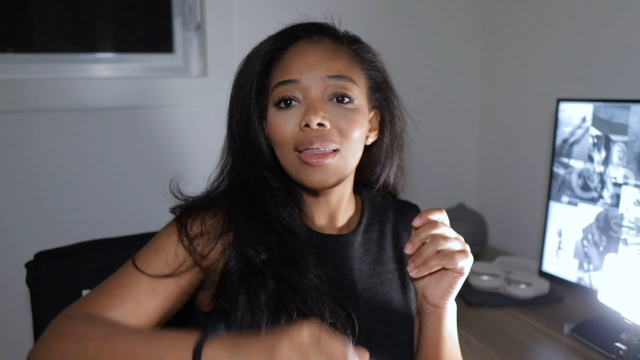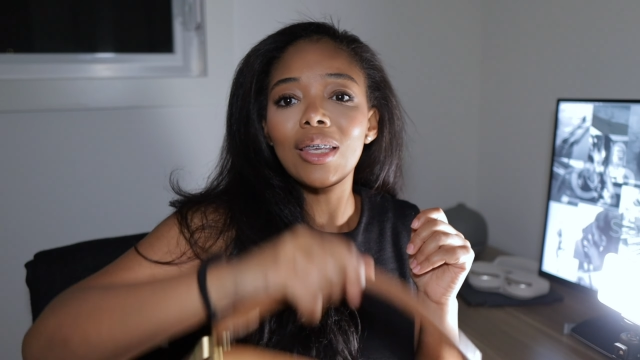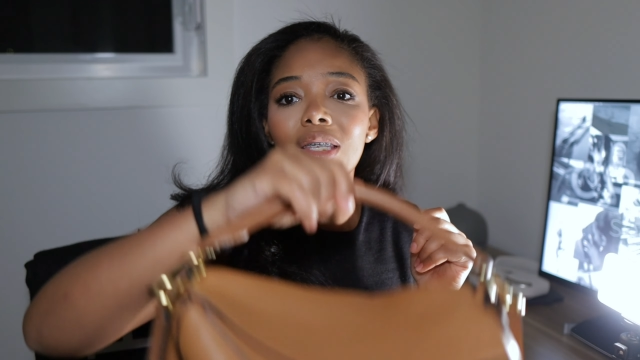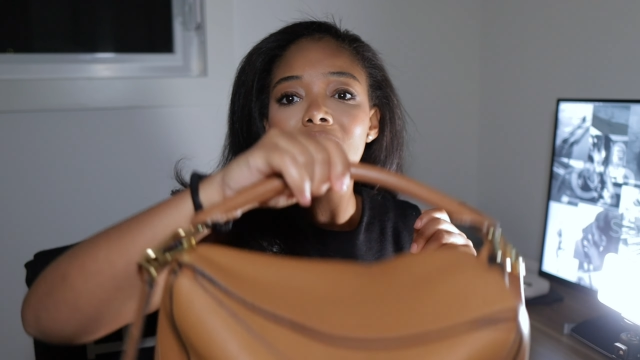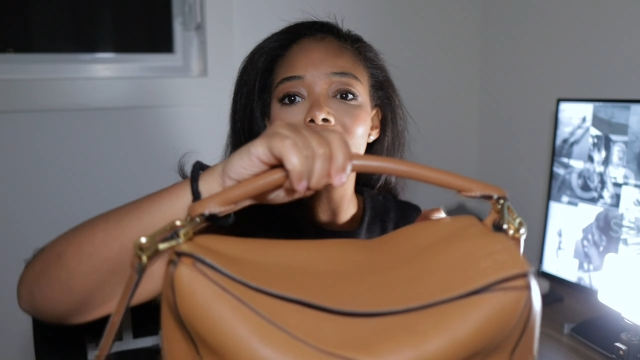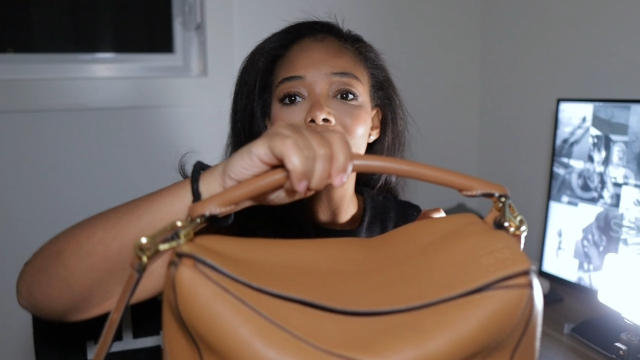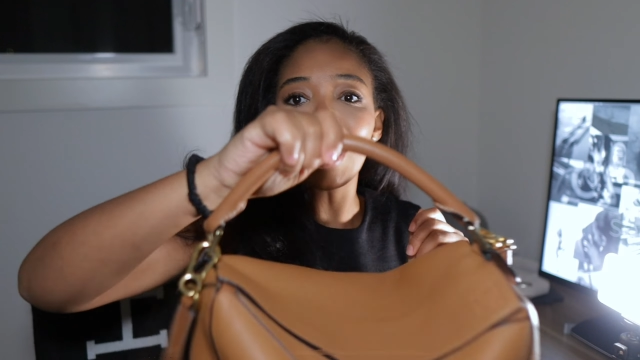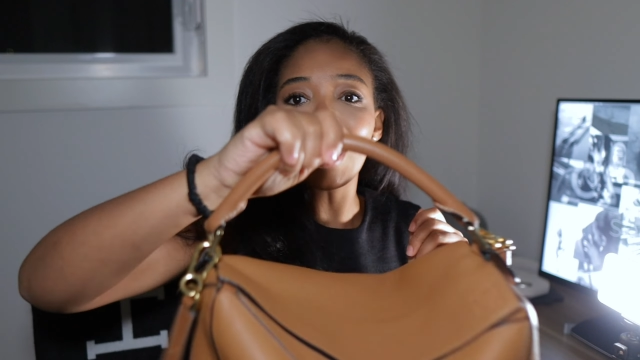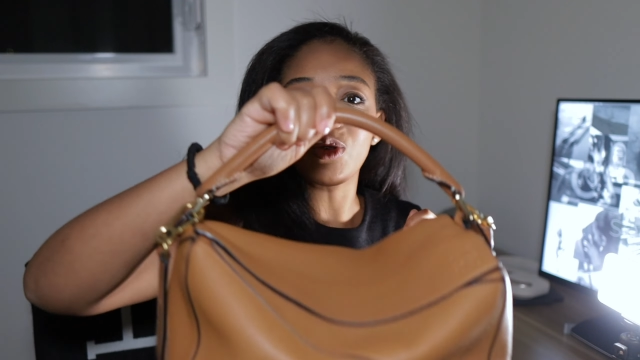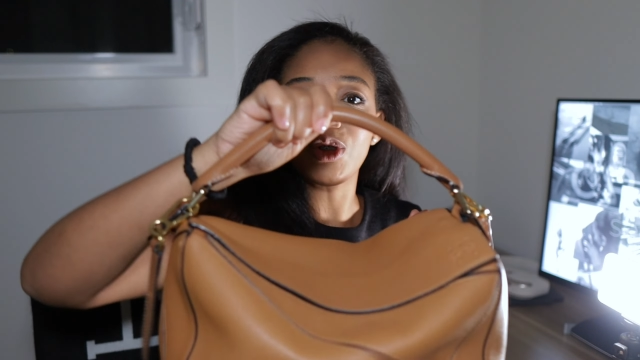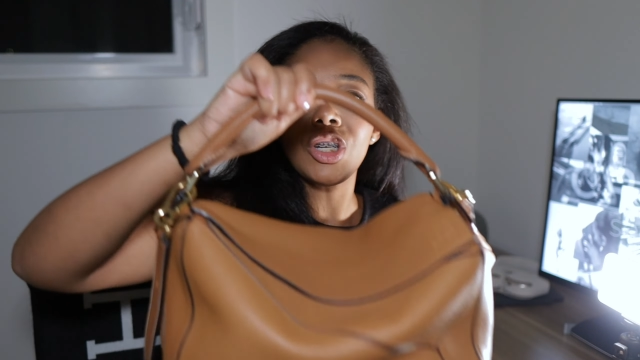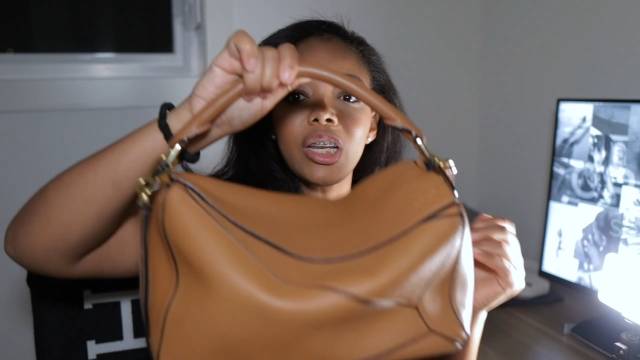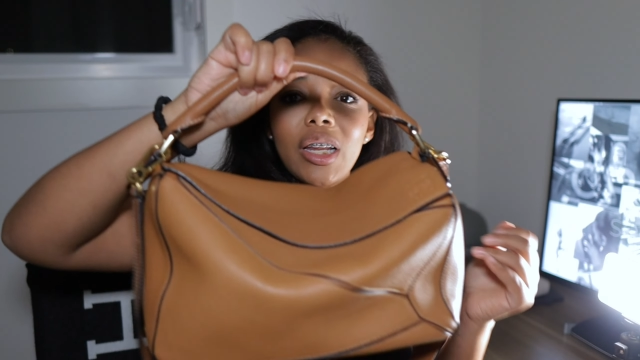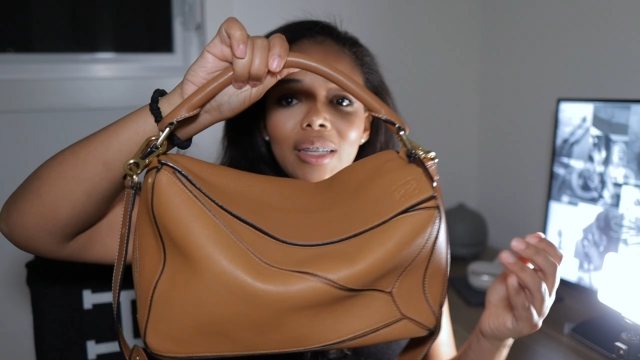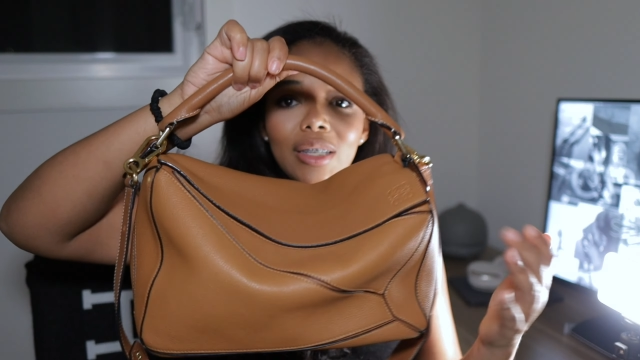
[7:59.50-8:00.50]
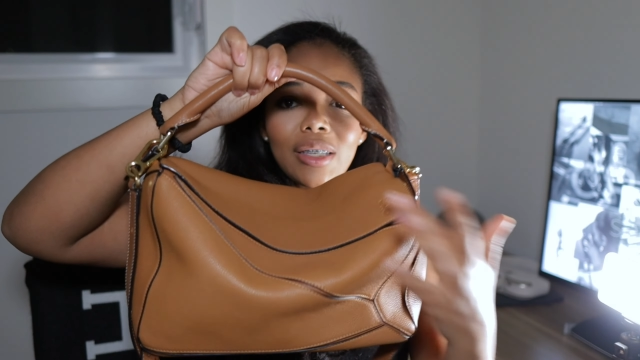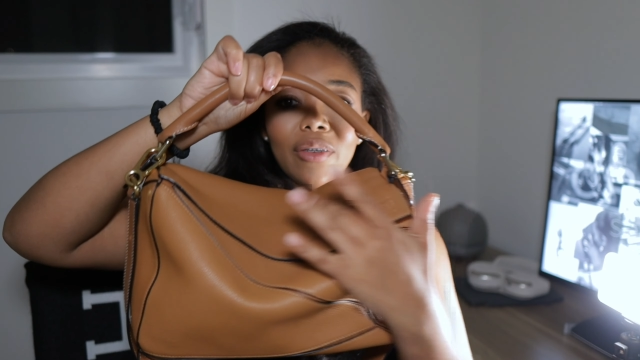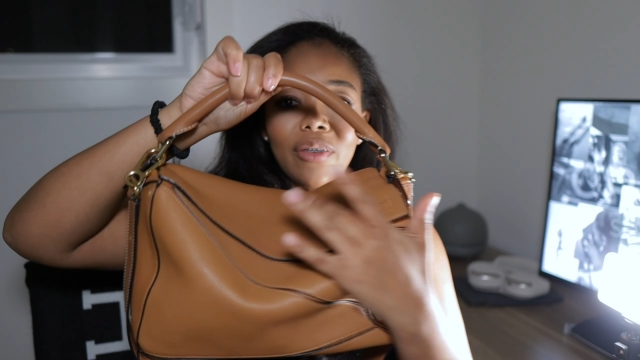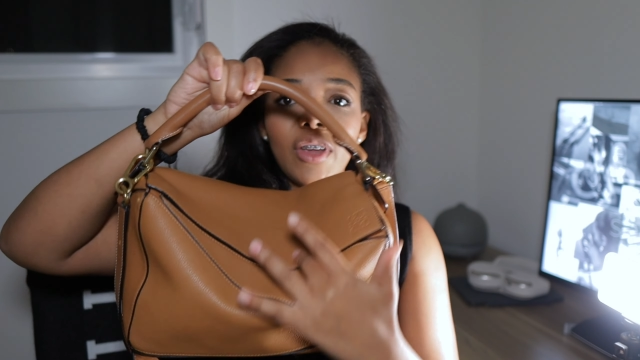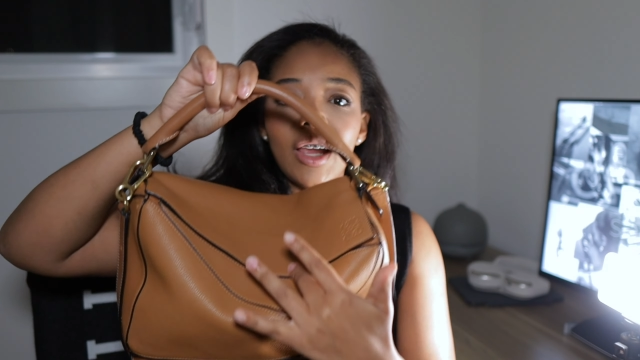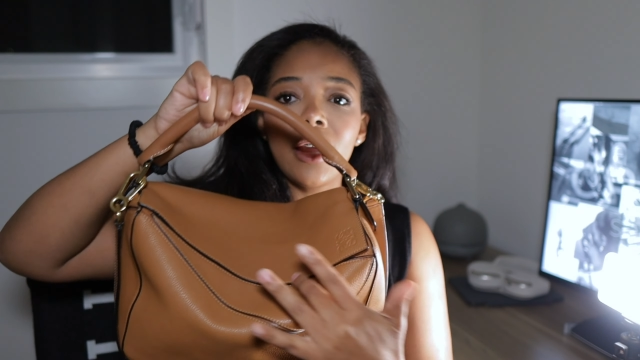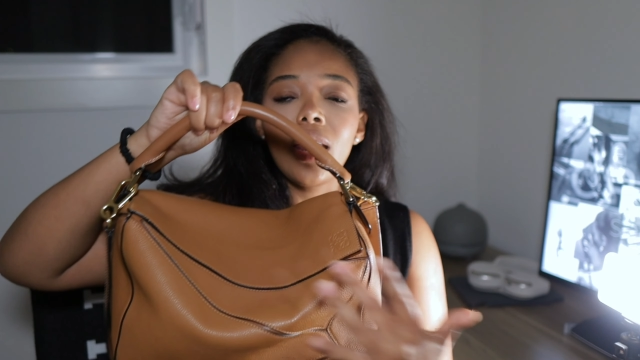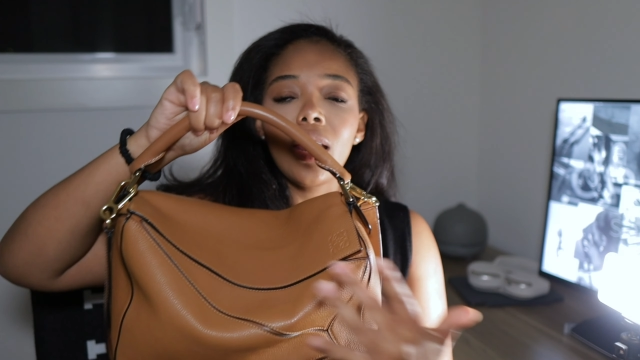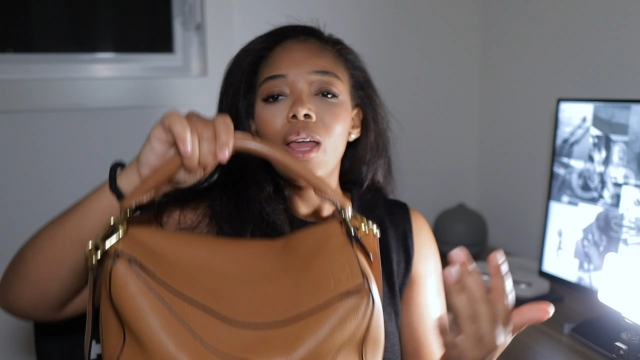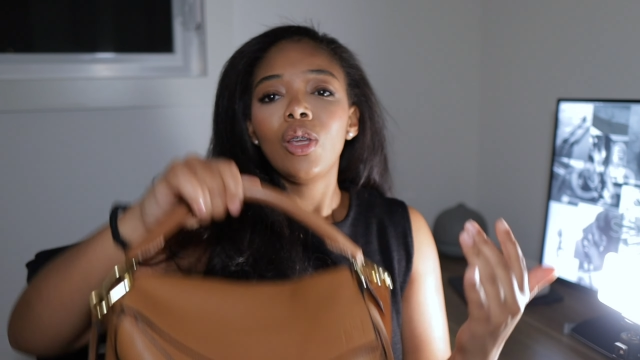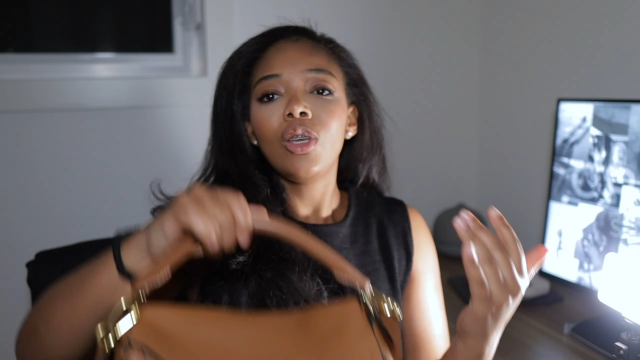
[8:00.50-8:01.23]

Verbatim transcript: like the slouchiness of it.